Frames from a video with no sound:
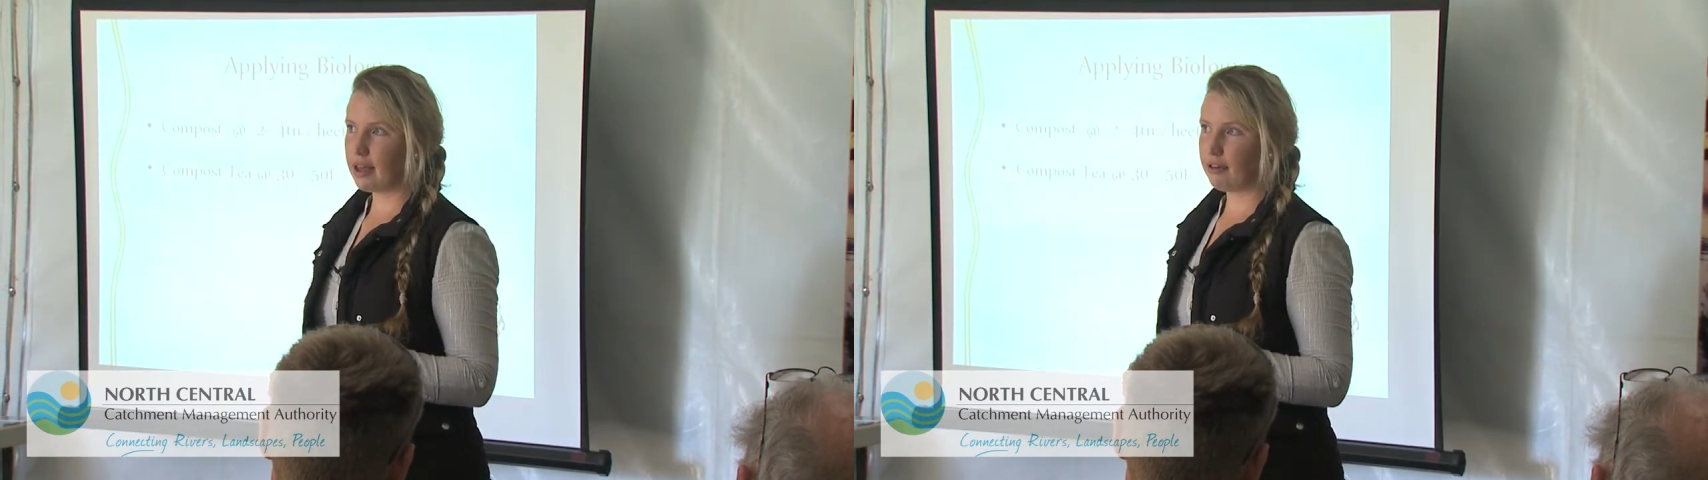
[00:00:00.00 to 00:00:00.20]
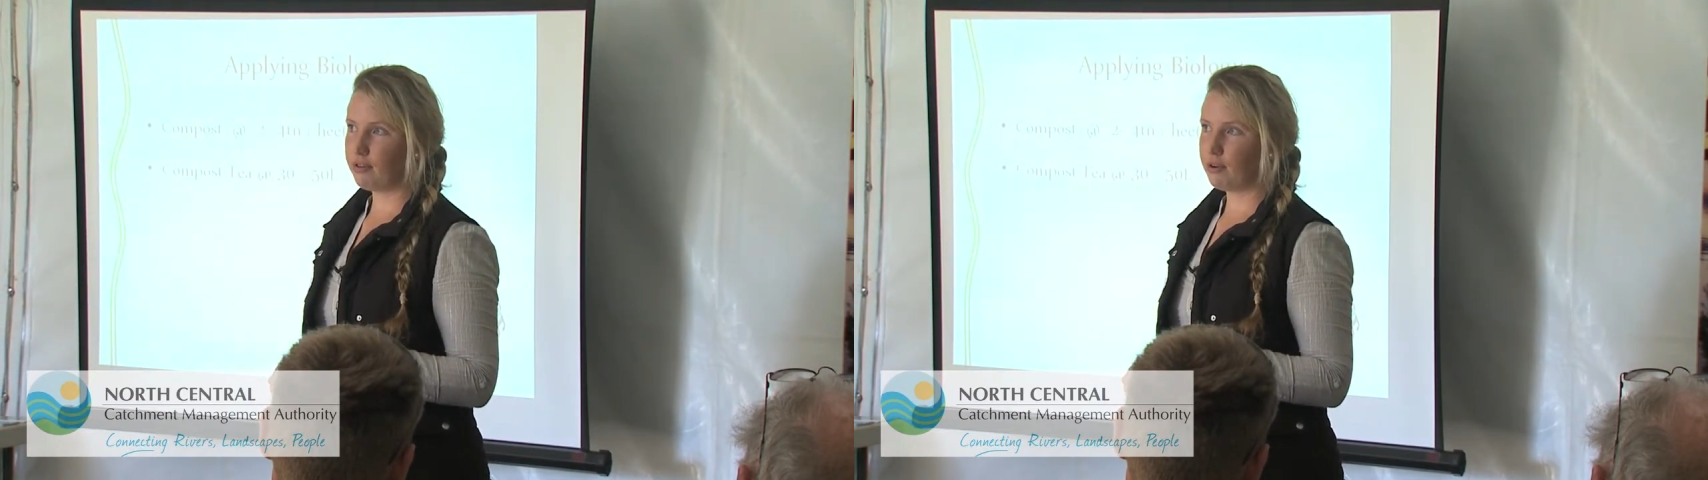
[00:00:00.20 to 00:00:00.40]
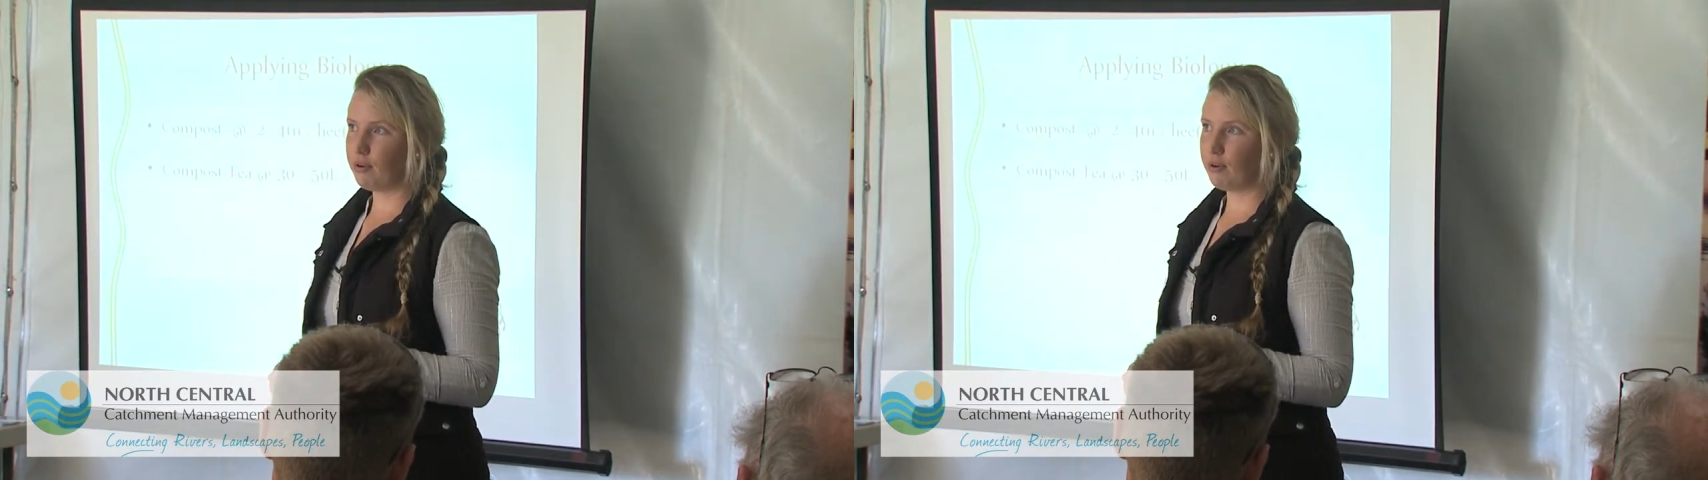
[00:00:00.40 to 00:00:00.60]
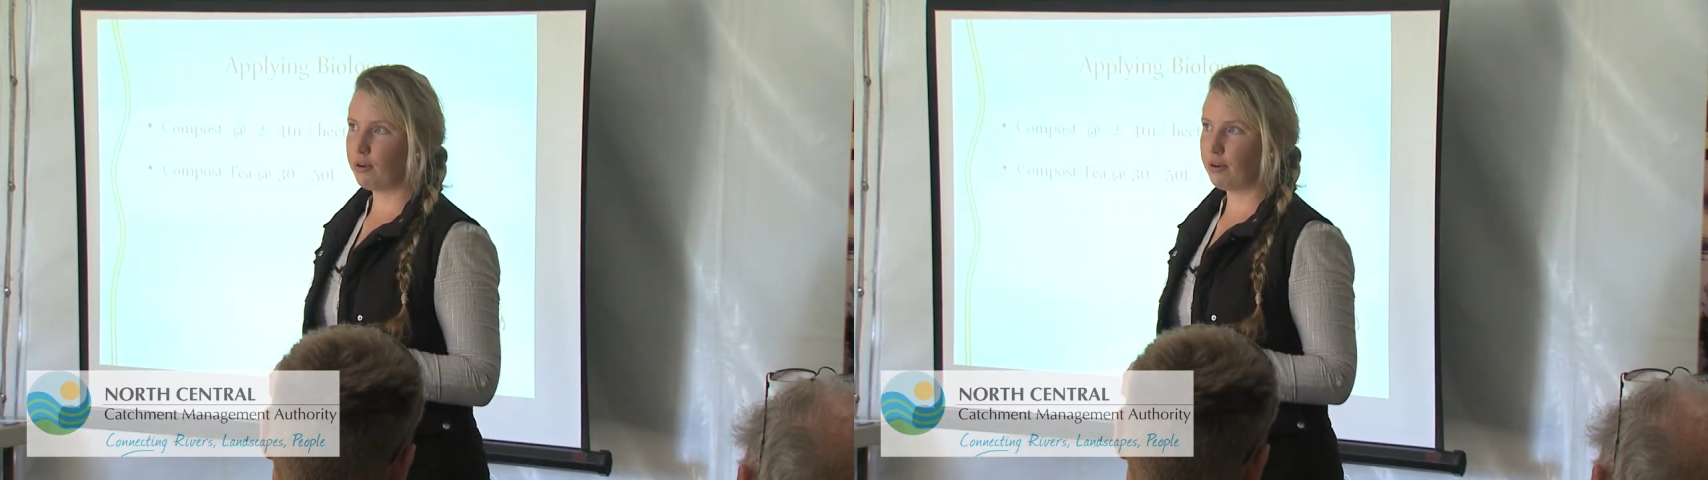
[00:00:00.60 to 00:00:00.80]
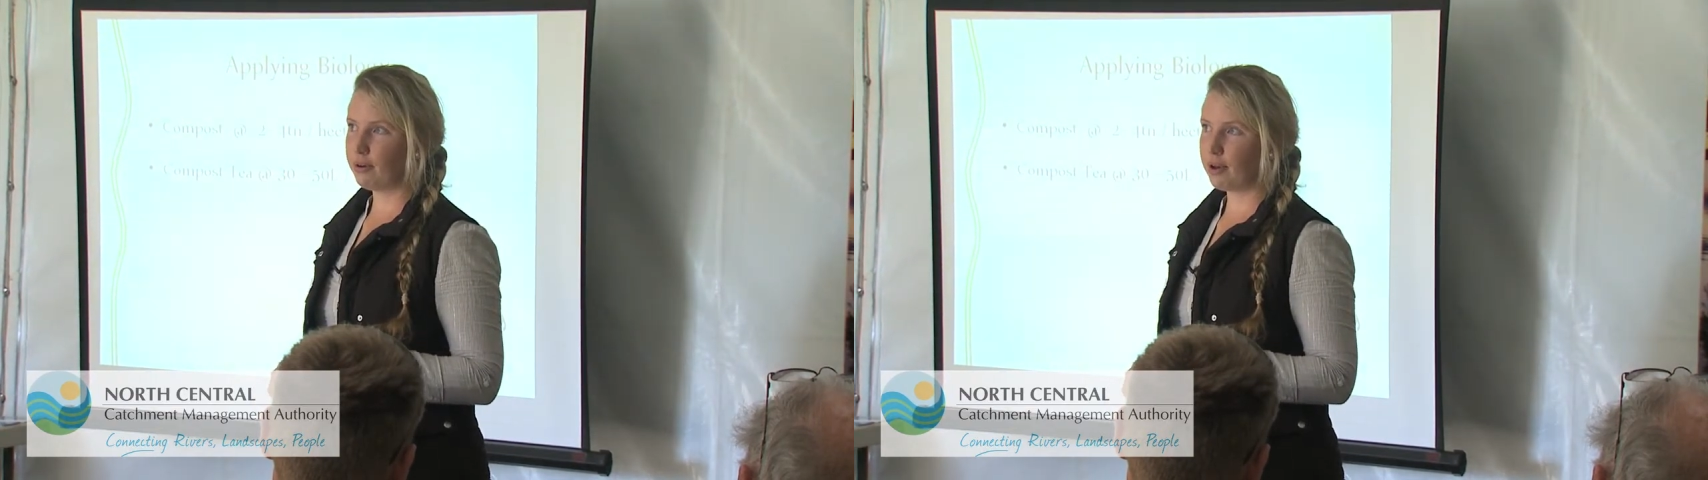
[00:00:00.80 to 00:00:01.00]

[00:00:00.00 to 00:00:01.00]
if you're